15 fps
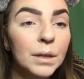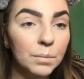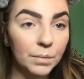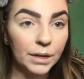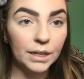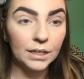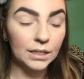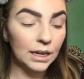
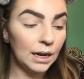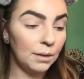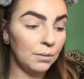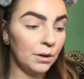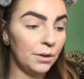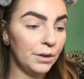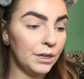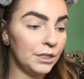But
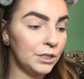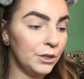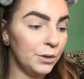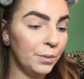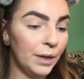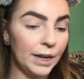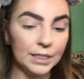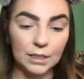I'm going to
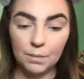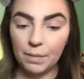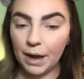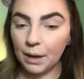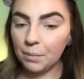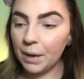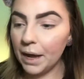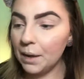apply some
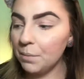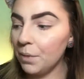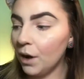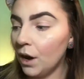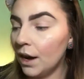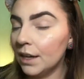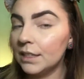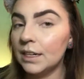MAC Paint
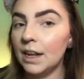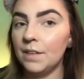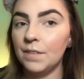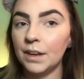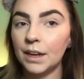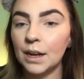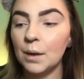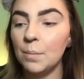Pot
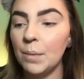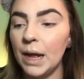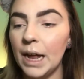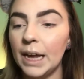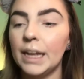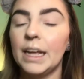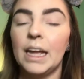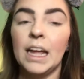and then come
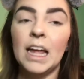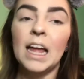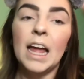back